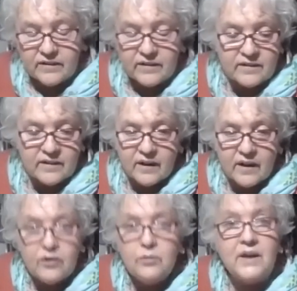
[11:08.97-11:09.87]
It's a
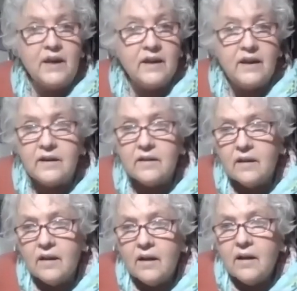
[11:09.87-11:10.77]
new beginning
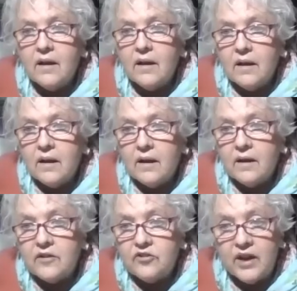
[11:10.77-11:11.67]

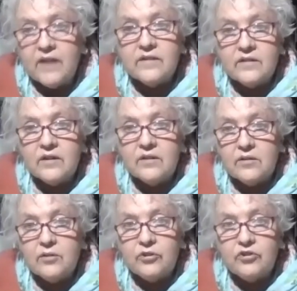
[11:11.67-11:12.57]
and a chance to
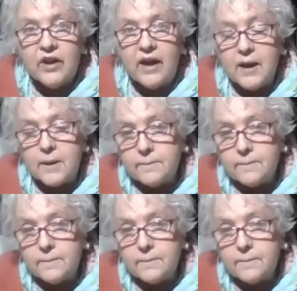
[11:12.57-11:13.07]
do what you can.